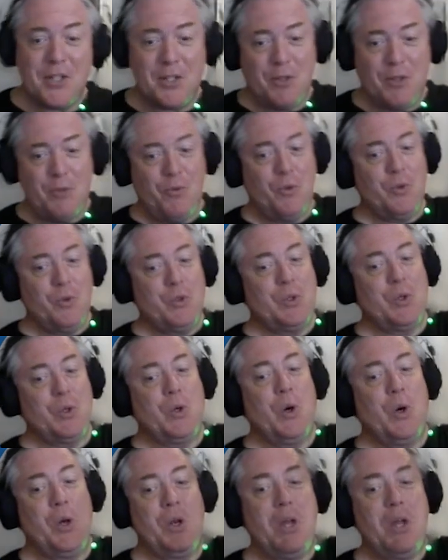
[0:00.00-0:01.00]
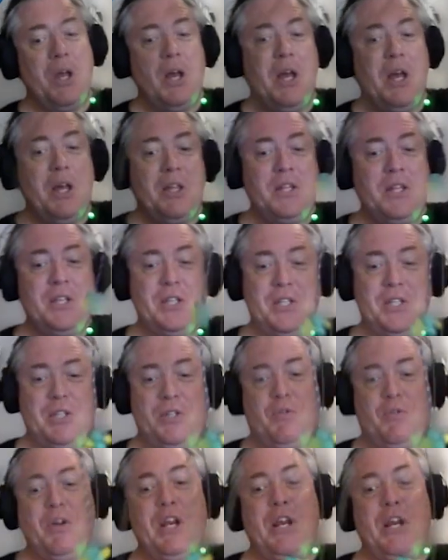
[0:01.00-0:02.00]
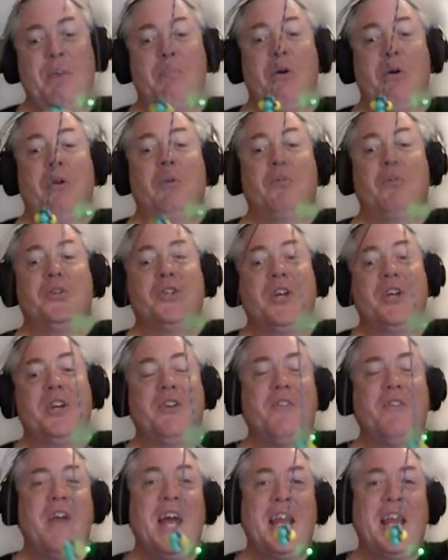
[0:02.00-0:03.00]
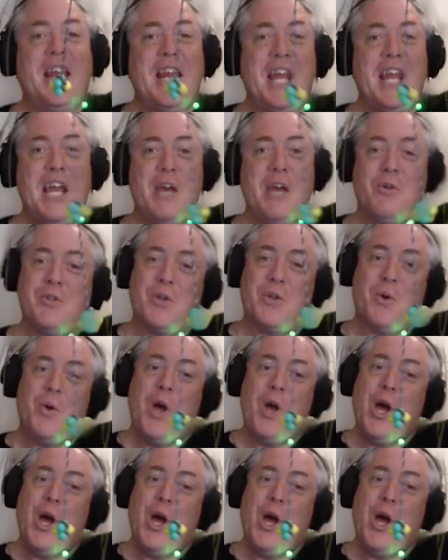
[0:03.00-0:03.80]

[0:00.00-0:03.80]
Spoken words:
You've also got this 3D model which I created here, so